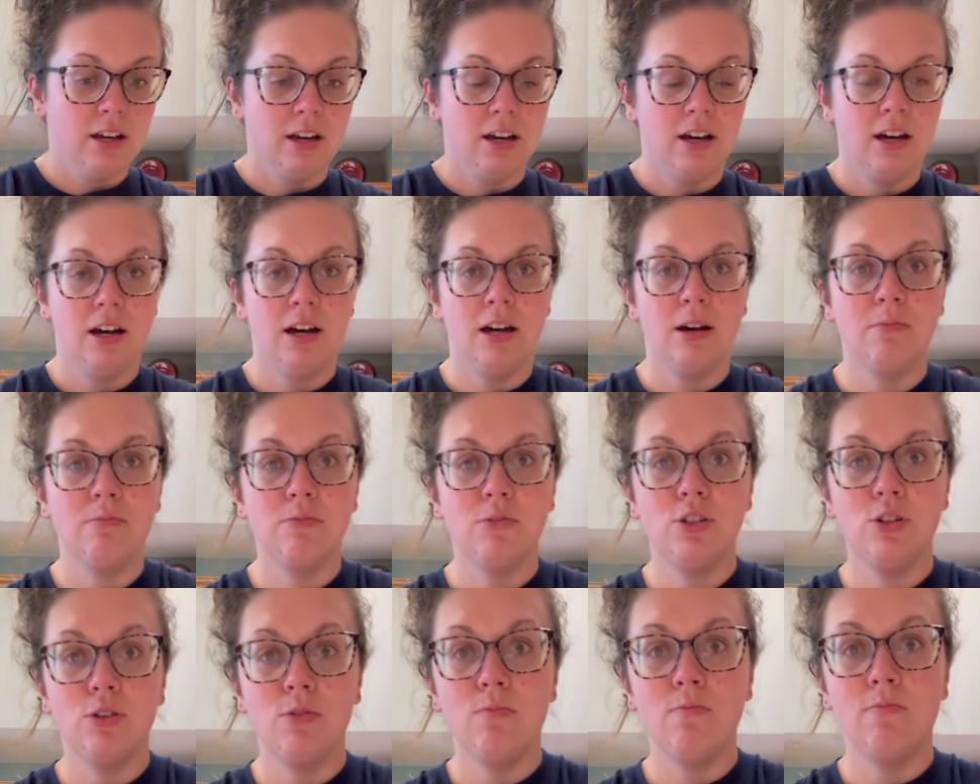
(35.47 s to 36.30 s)

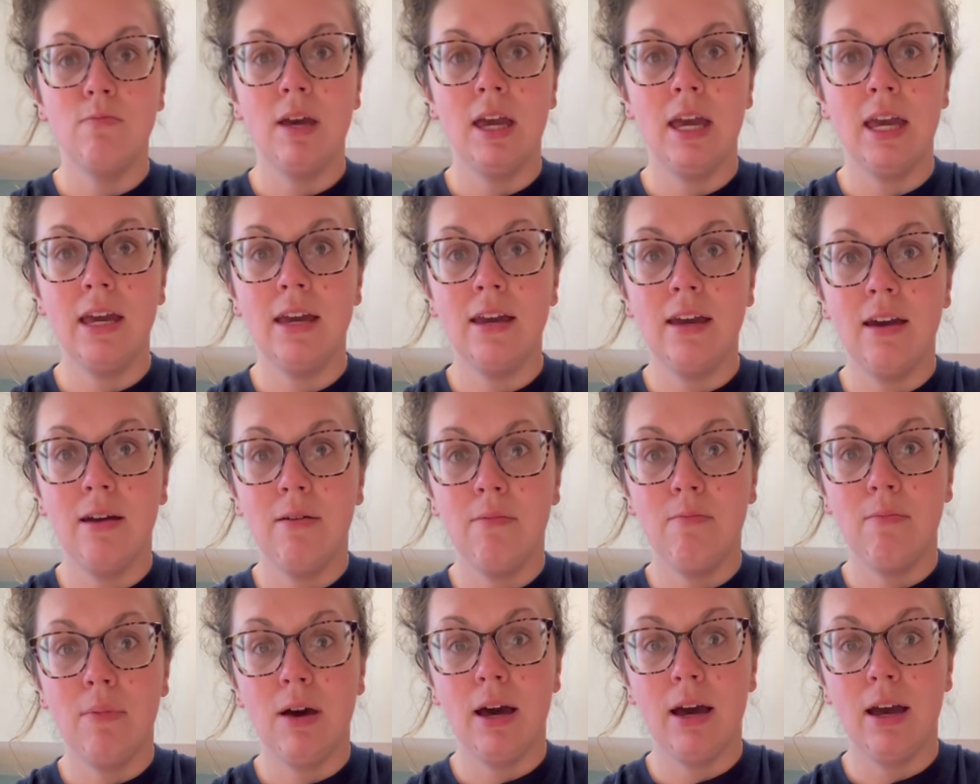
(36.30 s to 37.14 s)
to make
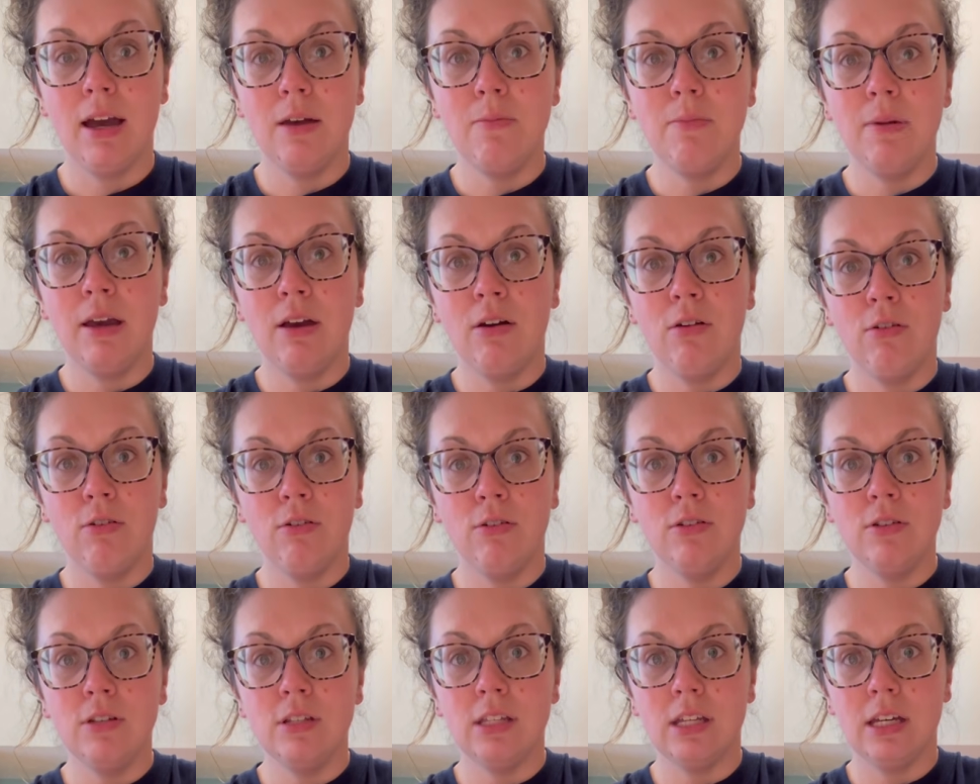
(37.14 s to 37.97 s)
my
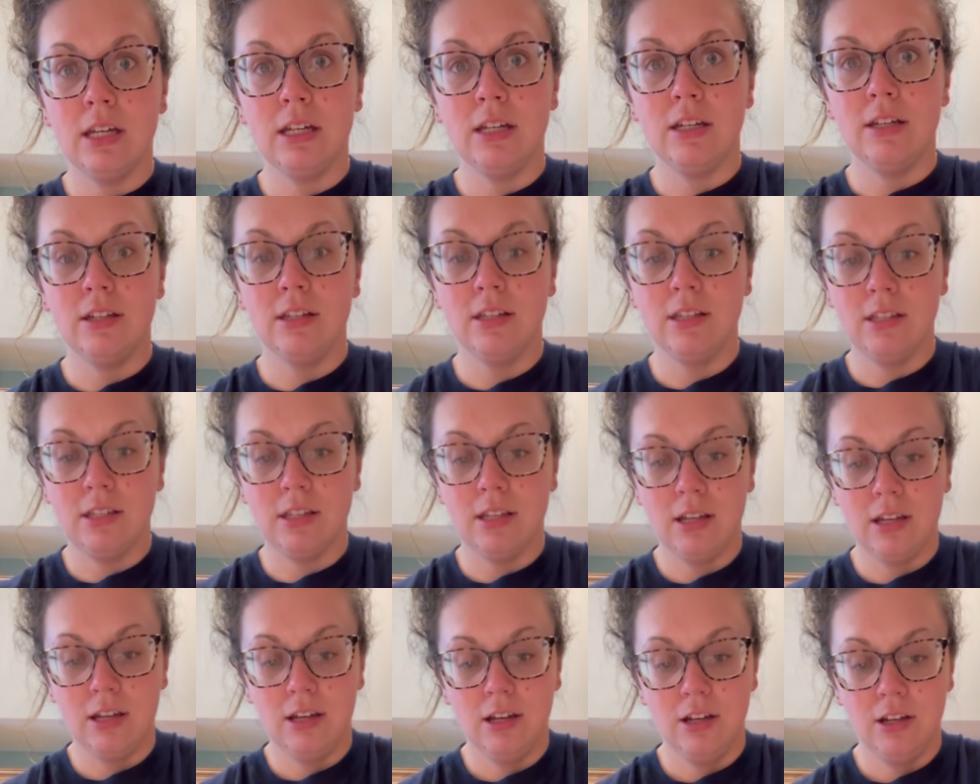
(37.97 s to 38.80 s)
bagels is
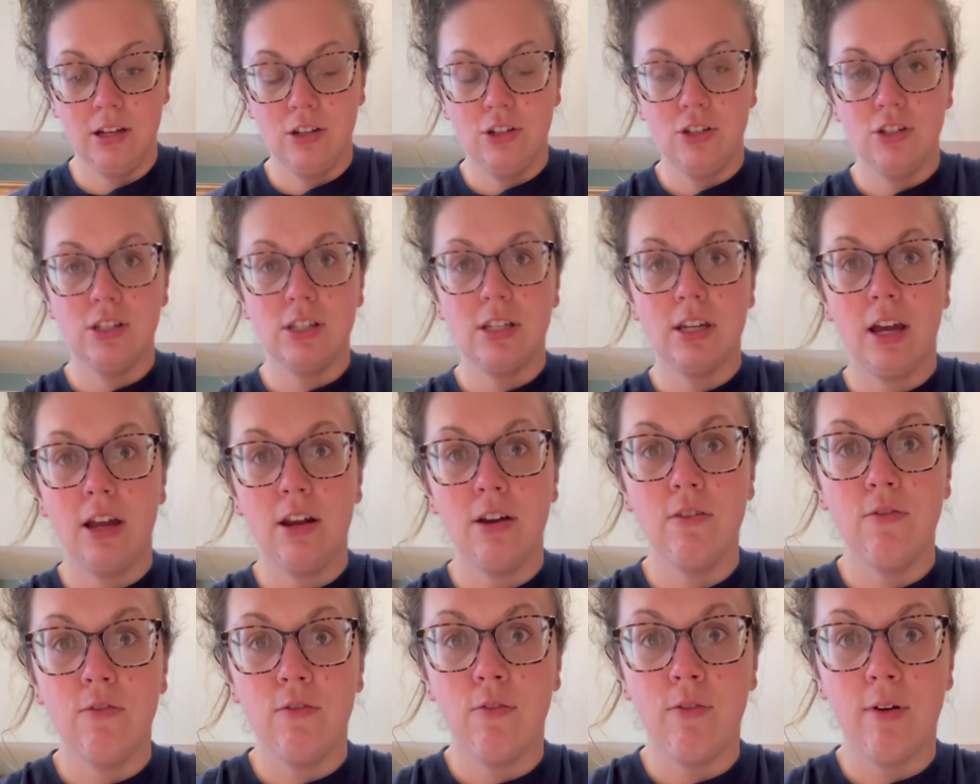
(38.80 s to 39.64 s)
just kind
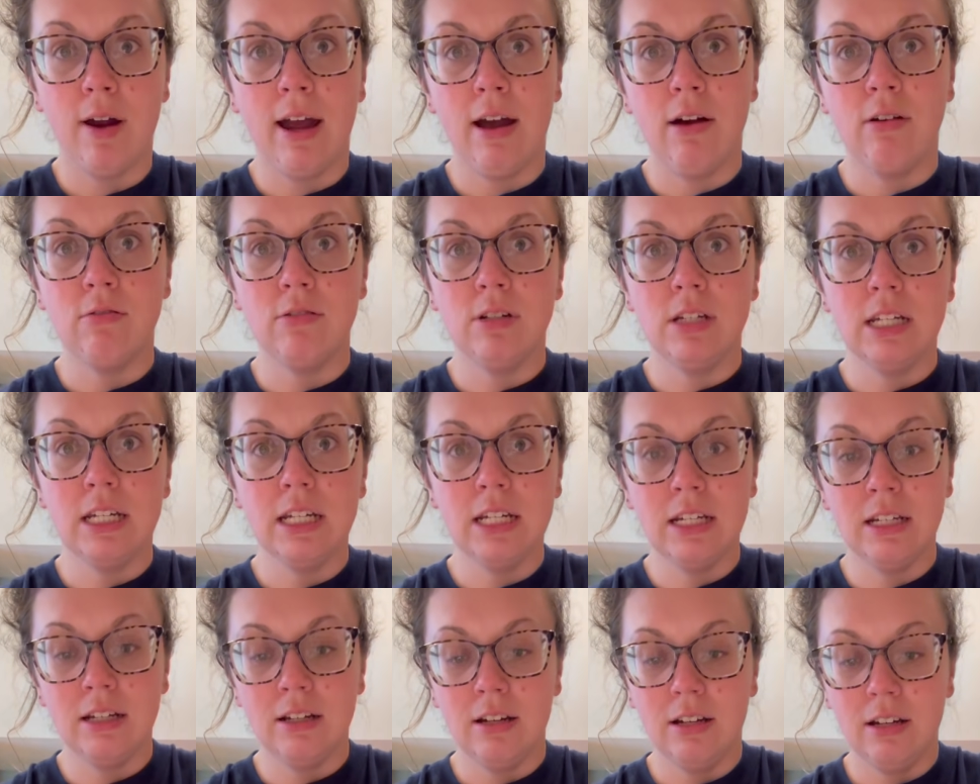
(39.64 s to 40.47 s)
of round
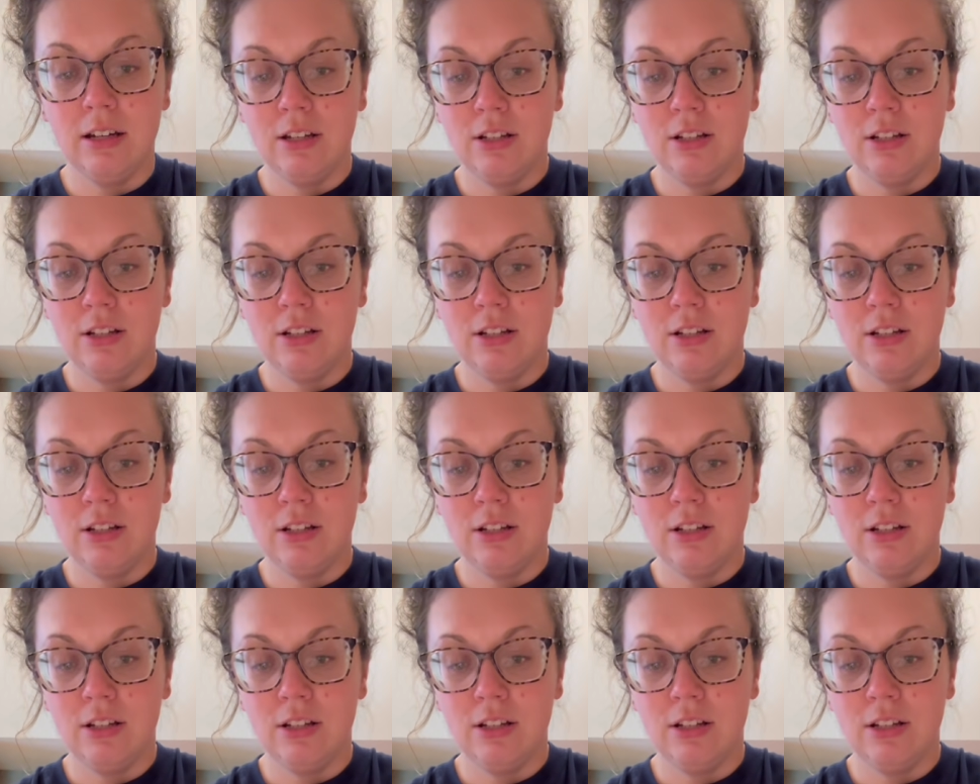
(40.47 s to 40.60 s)
it.